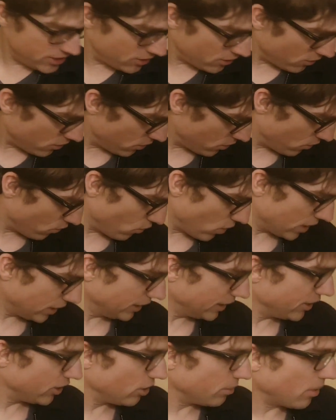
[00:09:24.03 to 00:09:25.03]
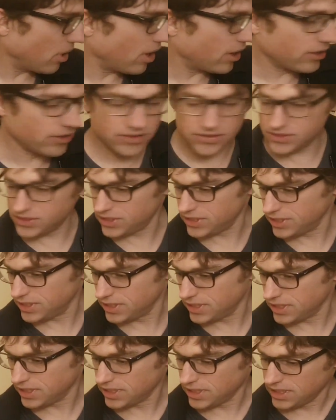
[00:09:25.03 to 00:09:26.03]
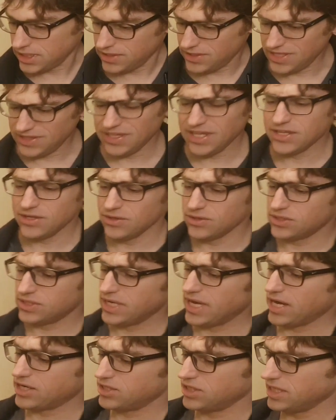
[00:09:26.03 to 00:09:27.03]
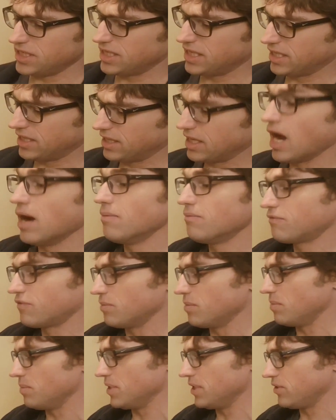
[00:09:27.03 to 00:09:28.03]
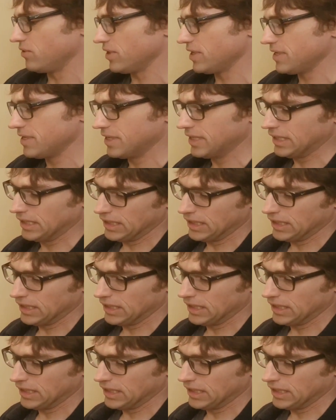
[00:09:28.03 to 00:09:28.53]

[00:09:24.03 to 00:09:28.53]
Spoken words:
They're 1 liter bottles. I think they used to actually come from a meadery.